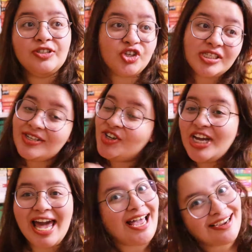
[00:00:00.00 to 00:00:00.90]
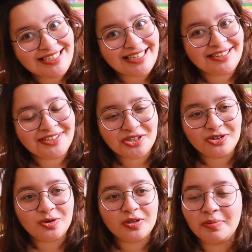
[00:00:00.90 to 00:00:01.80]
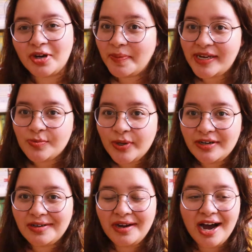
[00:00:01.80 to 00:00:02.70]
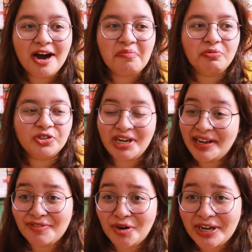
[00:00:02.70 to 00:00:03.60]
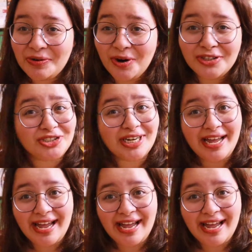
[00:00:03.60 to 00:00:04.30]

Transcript: just reacting to the Booker Prize winner, which I have already watched.